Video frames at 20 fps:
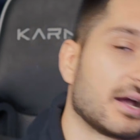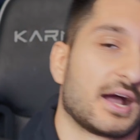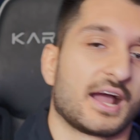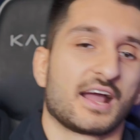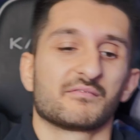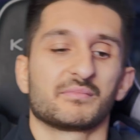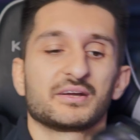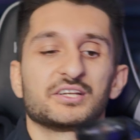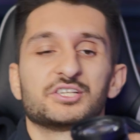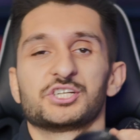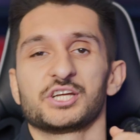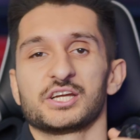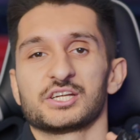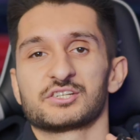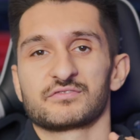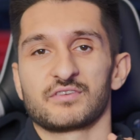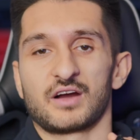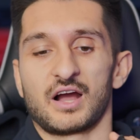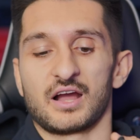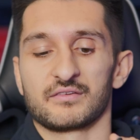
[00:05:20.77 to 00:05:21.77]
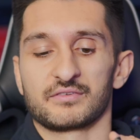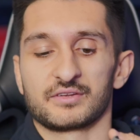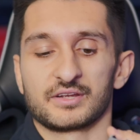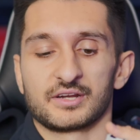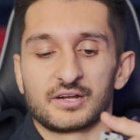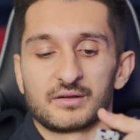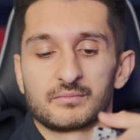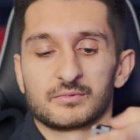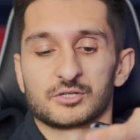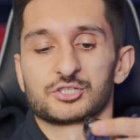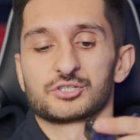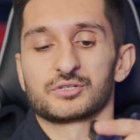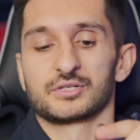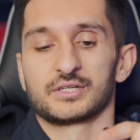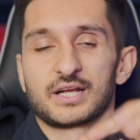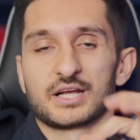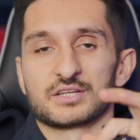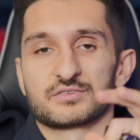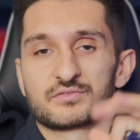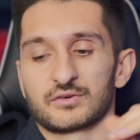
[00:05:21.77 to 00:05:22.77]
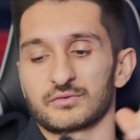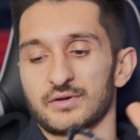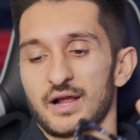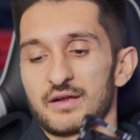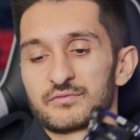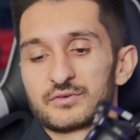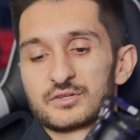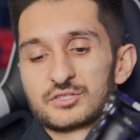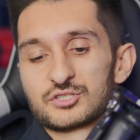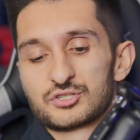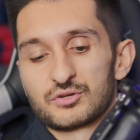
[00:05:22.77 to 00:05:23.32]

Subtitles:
I have my GH5 here. I'm going to show you guys for reference.